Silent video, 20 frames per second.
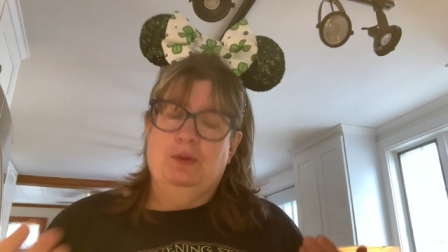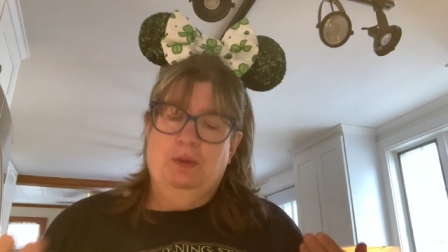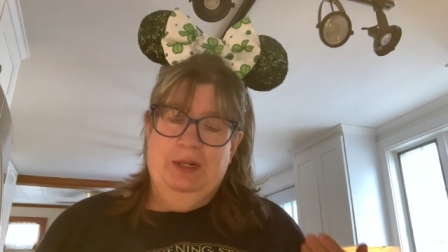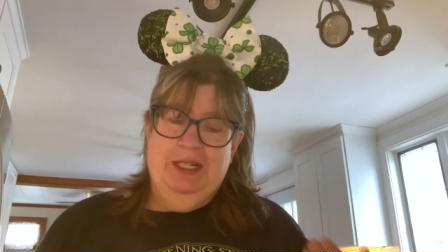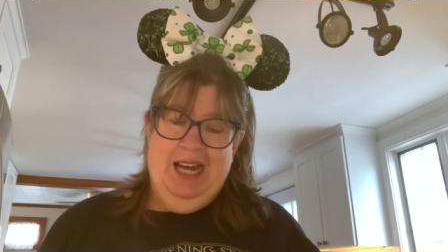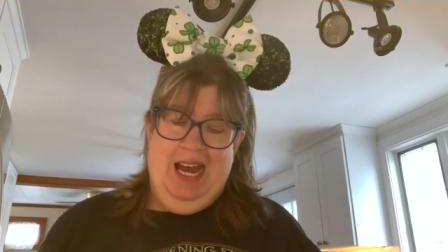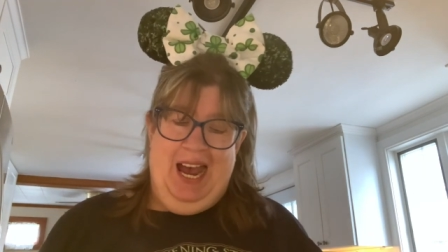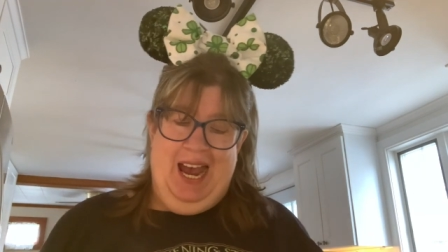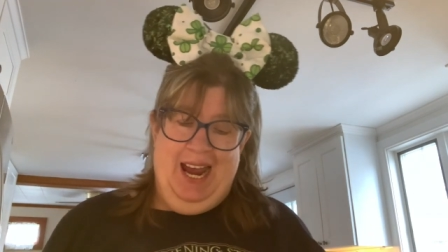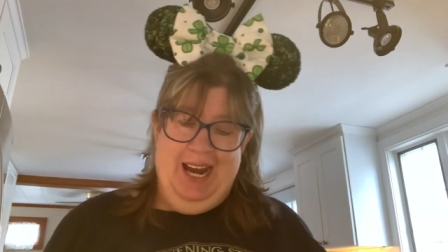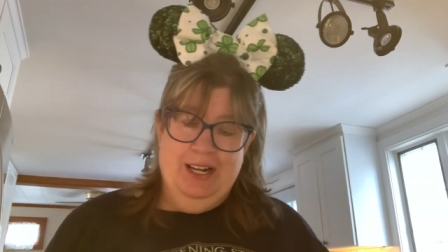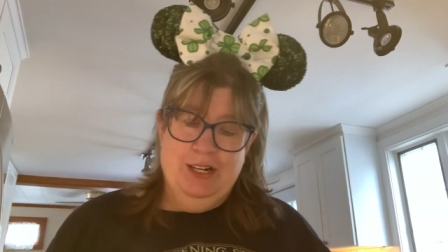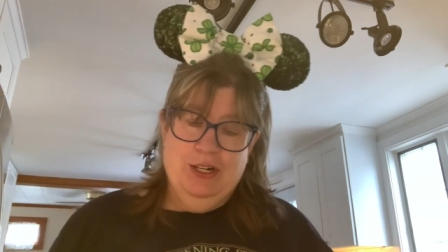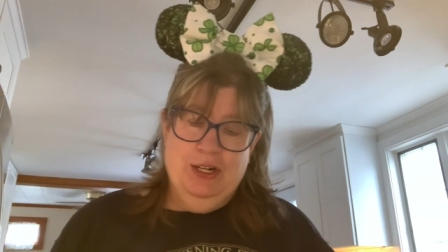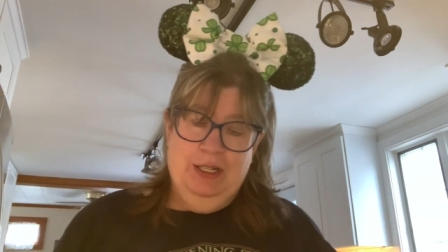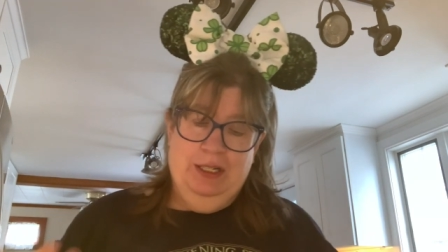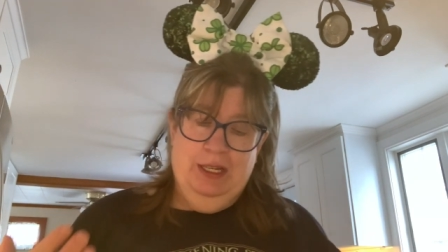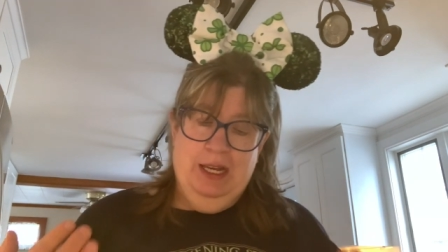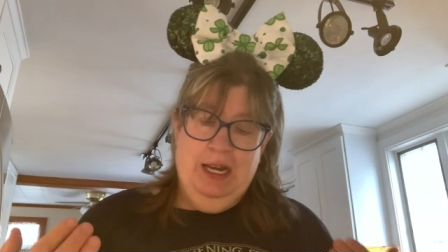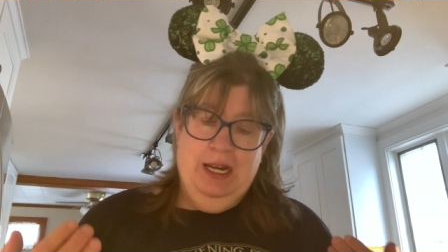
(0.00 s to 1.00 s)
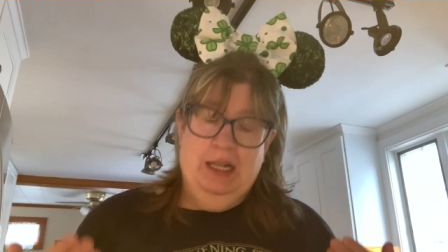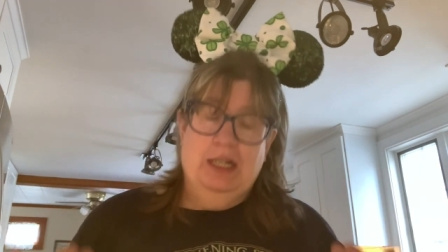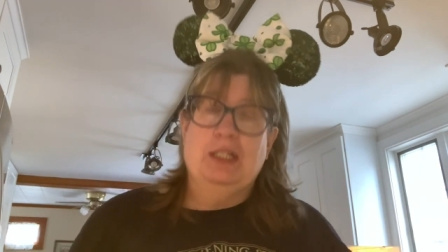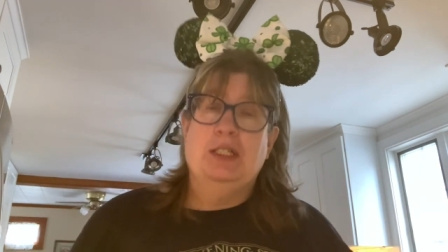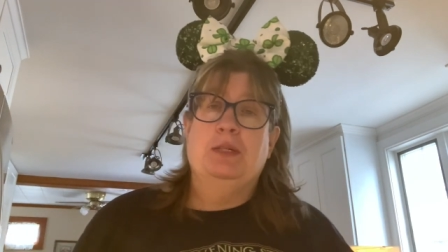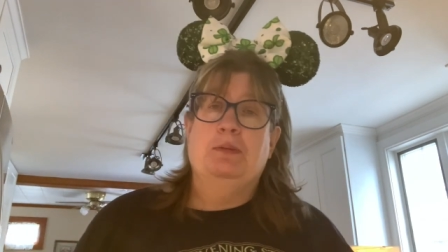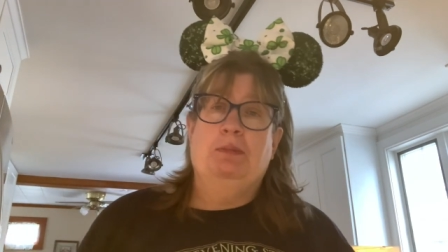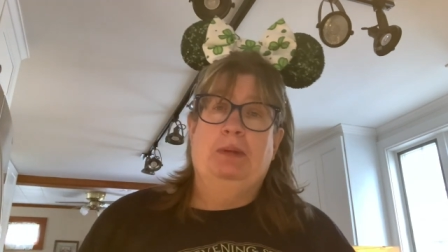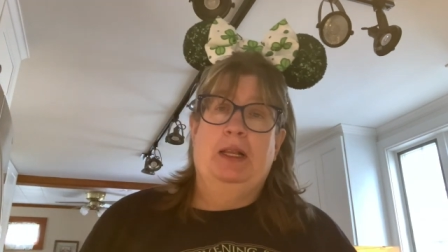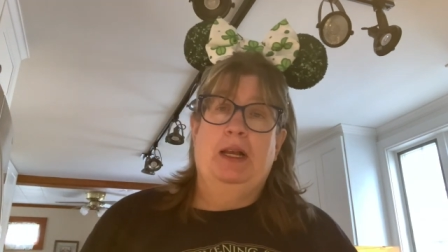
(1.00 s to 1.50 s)
would actually
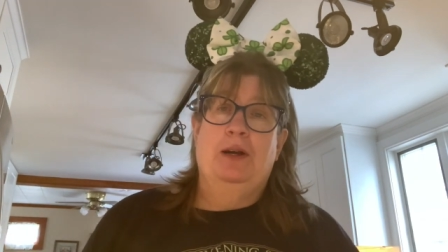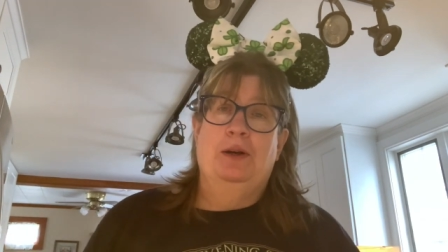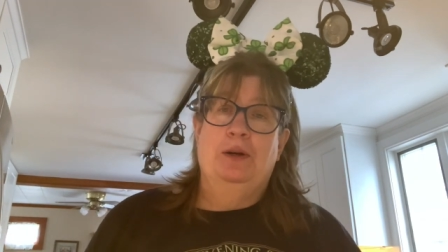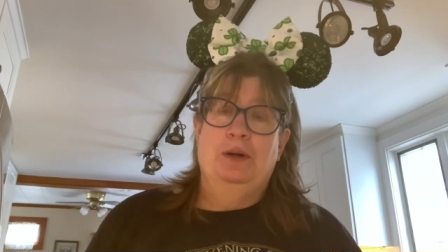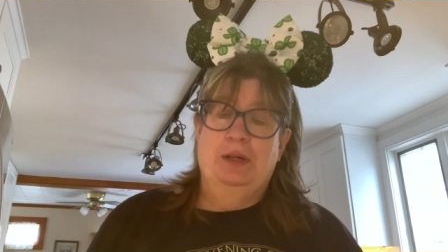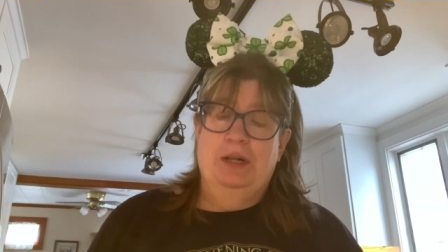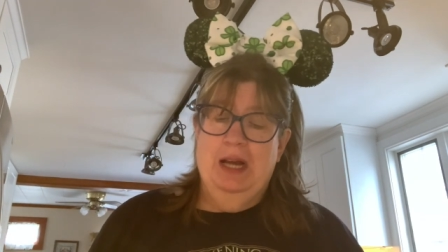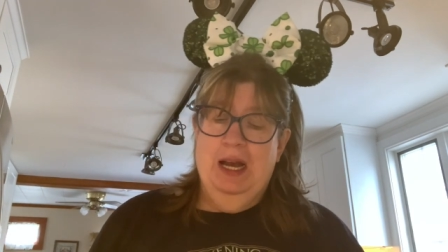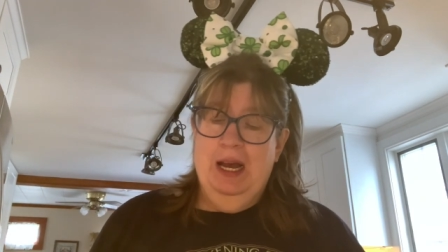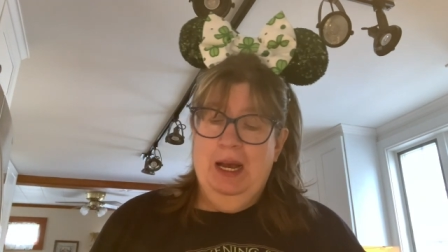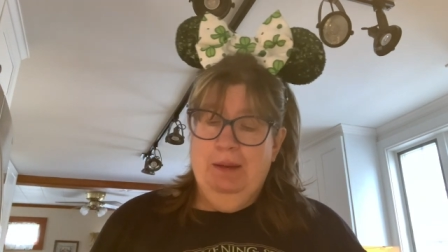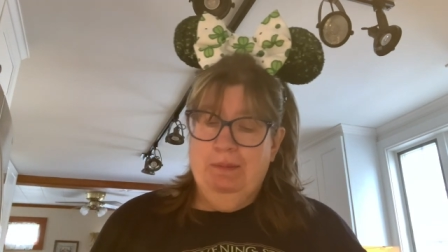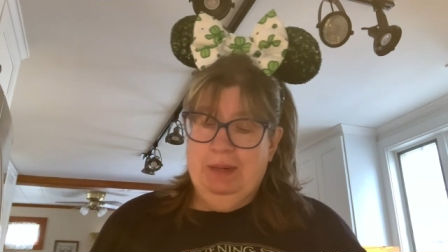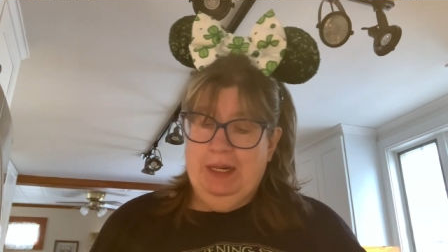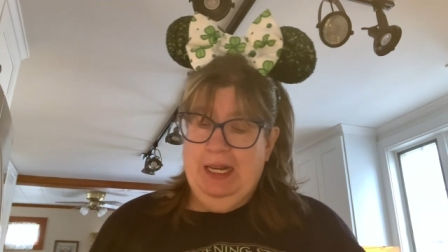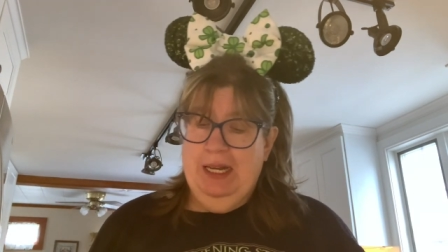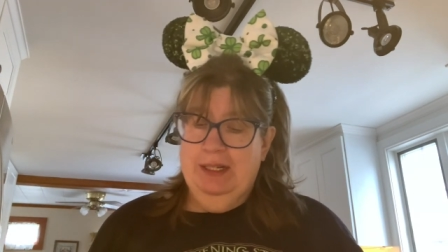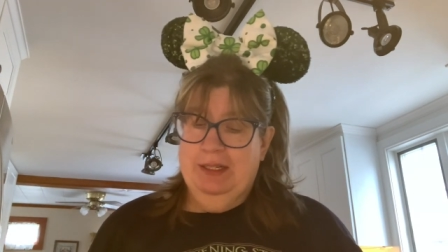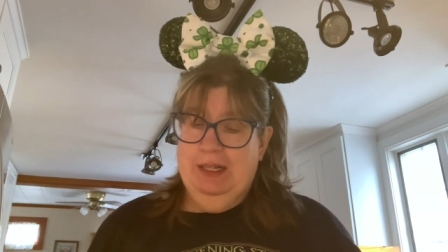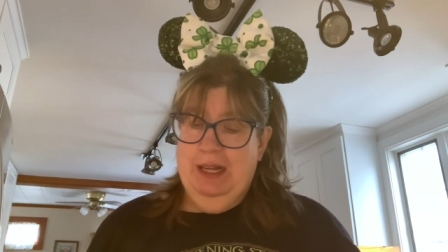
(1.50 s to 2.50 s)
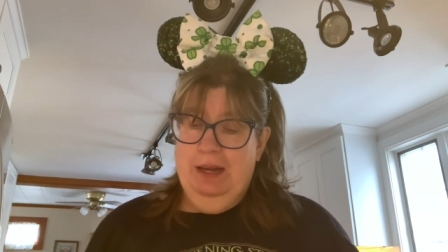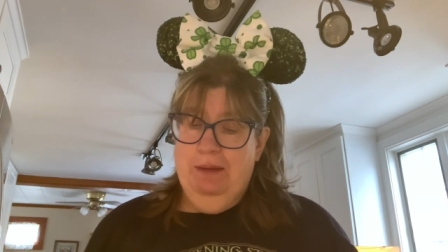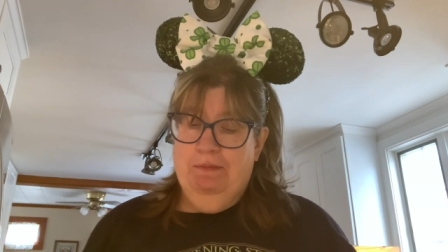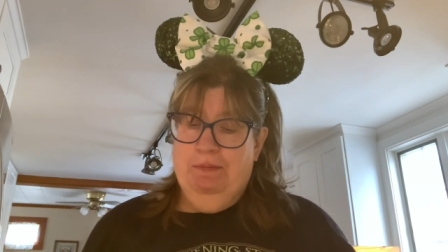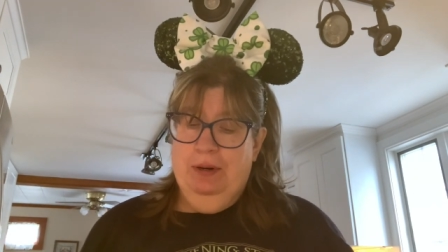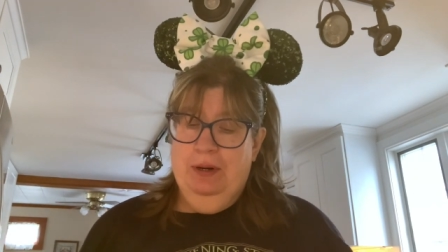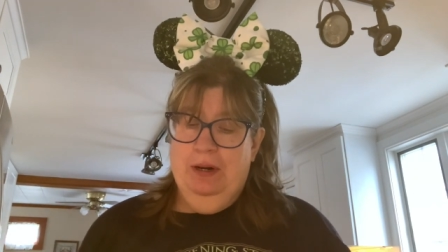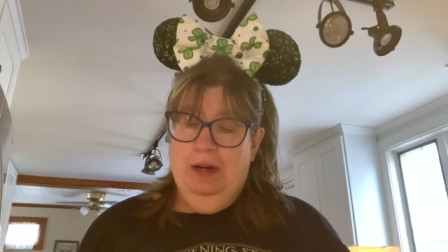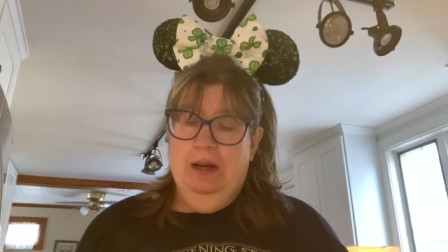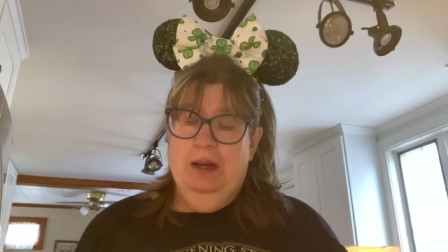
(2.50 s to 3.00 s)
explode because they
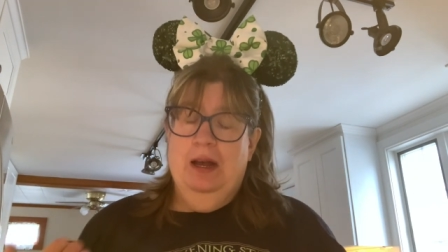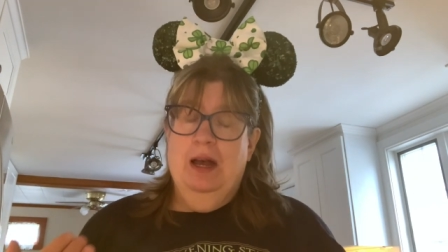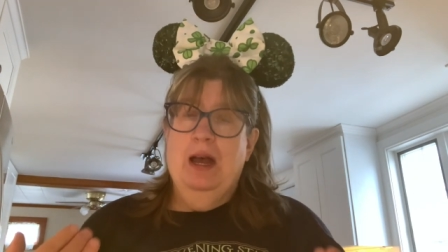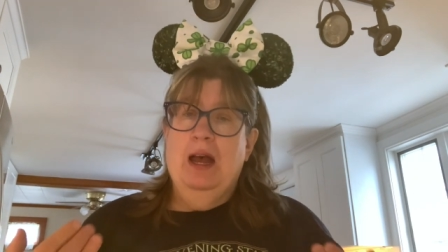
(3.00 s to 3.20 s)
put